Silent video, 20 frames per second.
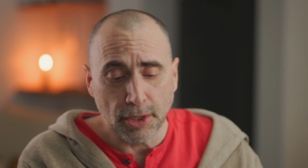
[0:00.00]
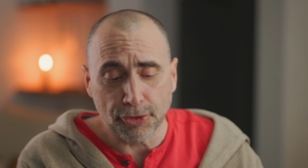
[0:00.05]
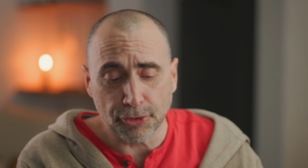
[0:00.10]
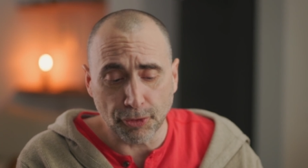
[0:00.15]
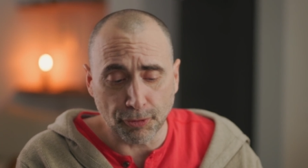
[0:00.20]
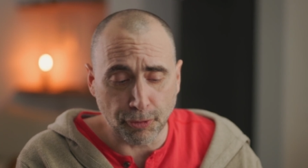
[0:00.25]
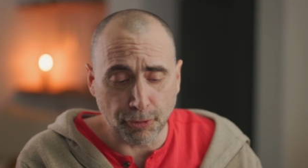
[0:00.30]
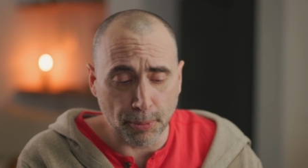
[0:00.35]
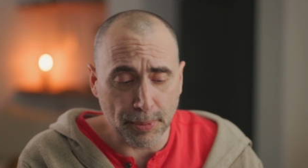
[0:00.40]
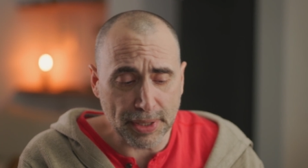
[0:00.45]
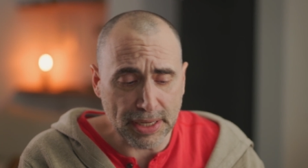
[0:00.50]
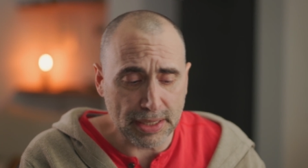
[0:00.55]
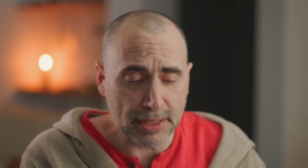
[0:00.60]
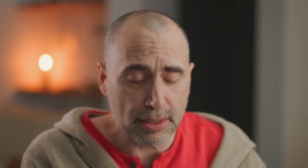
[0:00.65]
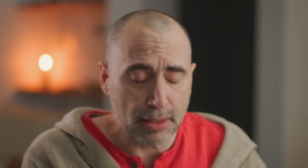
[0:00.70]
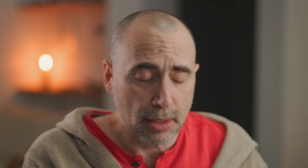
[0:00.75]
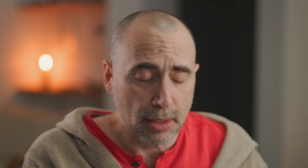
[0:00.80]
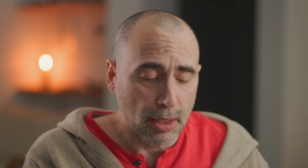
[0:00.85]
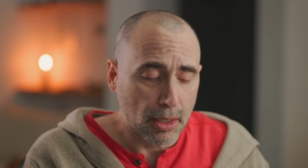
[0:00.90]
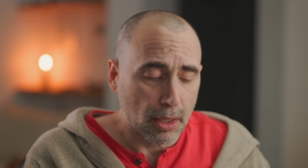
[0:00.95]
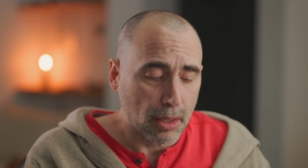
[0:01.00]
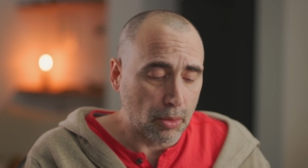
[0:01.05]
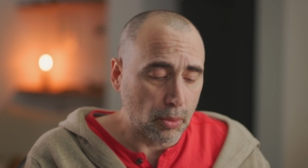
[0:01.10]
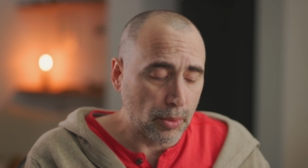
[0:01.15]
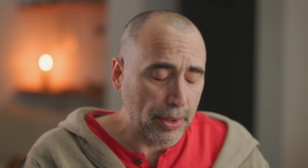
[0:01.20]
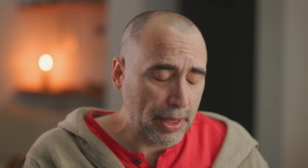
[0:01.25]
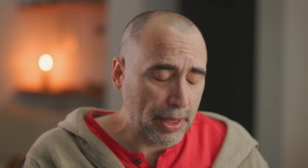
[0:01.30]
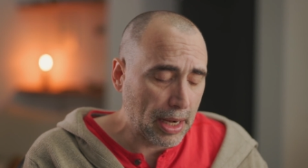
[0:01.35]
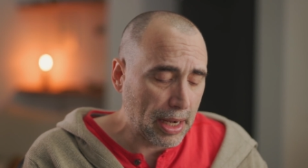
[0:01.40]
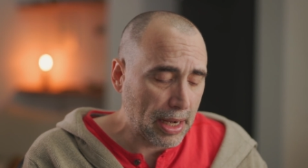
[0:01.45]
So for me,
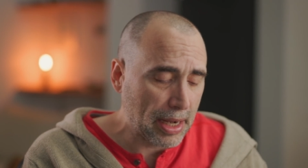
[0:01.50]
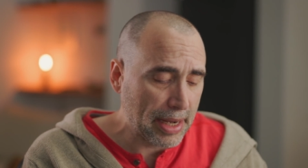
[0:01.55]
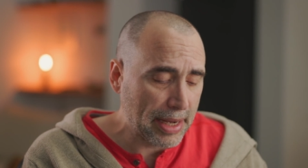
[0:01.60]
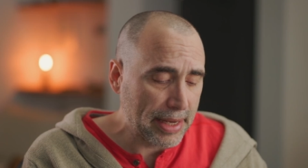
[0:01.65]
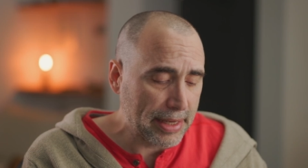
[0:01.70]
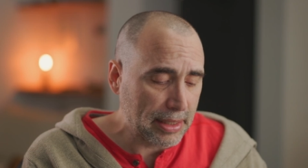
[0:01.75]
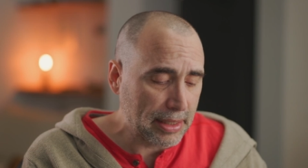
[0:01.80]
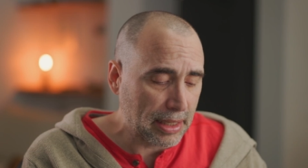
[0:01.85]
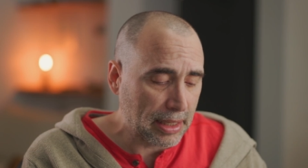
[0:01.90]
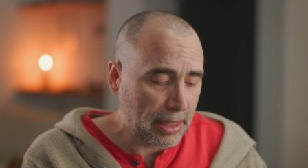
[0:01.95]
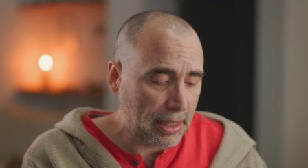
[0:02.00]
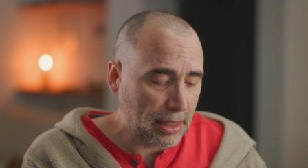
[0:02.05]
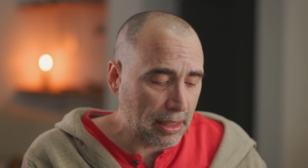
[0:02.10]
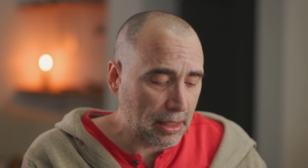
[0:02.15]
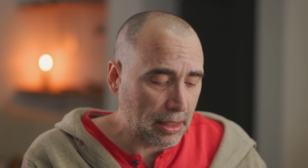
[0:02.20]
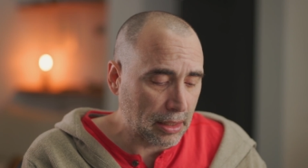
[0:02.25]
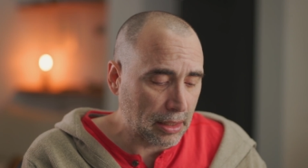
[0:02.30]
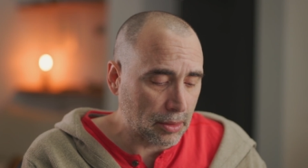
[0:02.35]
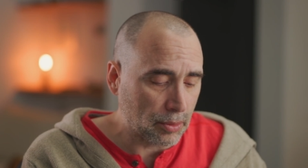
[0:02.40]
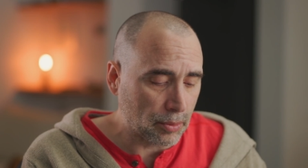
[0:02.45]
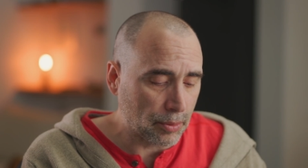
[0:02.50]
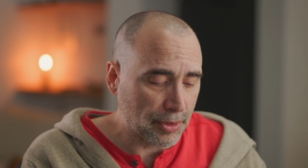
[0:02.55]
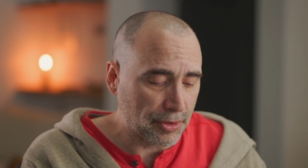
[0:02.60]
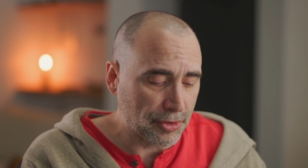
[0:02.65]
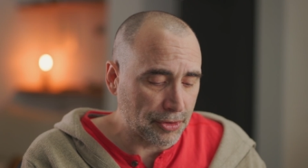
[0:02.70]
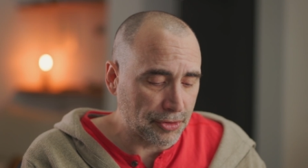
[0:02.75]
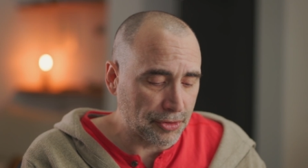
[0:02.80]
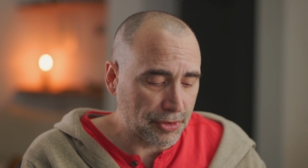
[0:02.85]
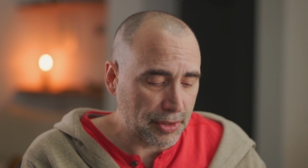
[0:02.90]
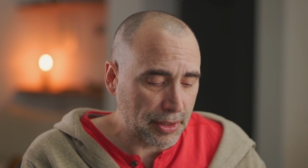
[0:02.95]
when I uh,
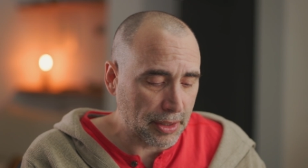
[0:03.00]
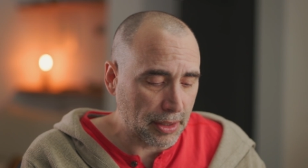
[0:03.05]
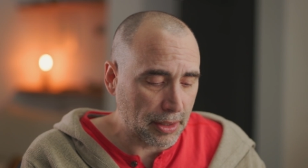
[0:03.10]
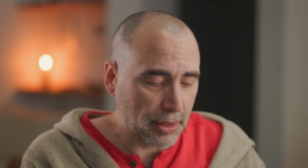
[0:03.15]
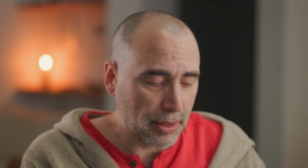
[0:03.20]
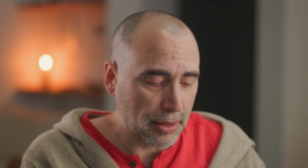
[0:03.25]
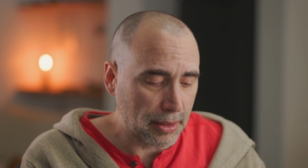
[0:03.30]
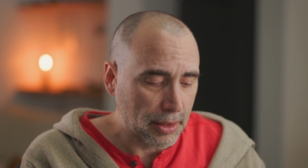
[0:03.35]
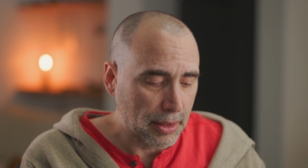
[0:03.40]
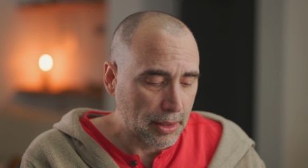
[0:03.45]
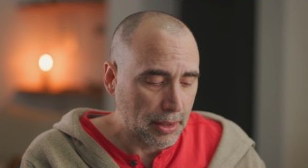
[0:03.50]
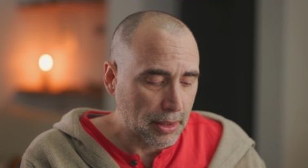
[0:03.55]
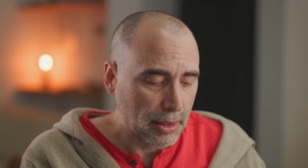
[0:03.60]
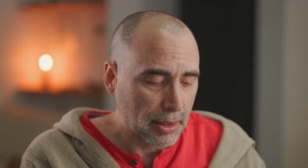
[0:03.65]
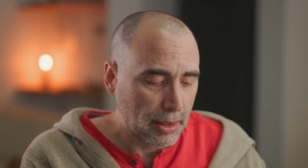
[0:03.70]
was, uh,